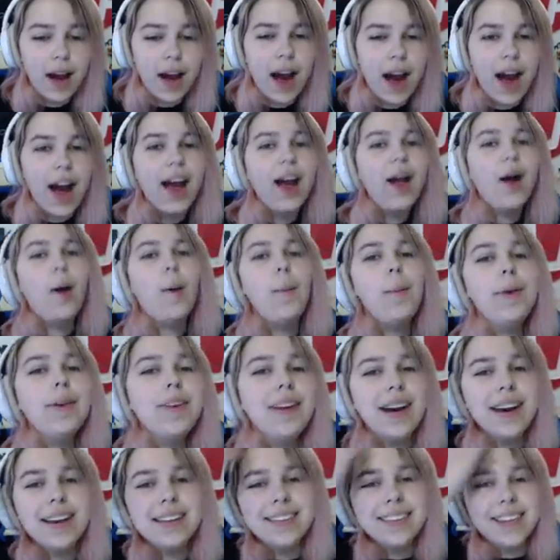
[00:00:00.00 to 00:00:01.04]
I hope you
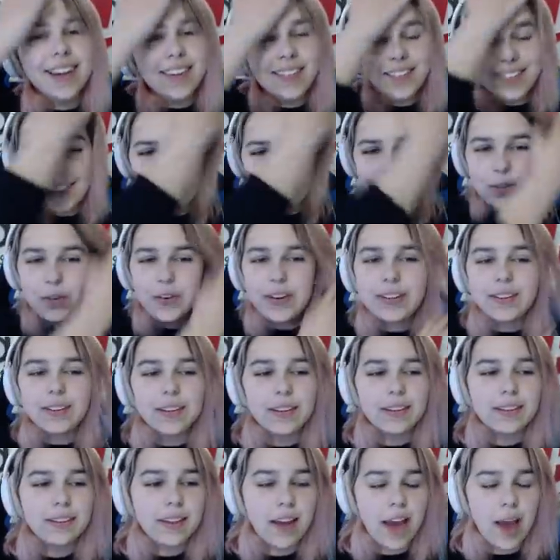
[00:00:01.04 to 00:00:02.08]
guys have enjoyed
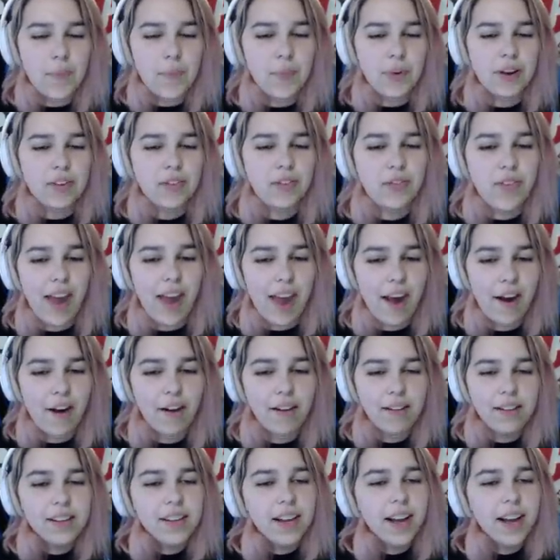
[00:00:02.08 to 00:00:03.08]
this epic fail.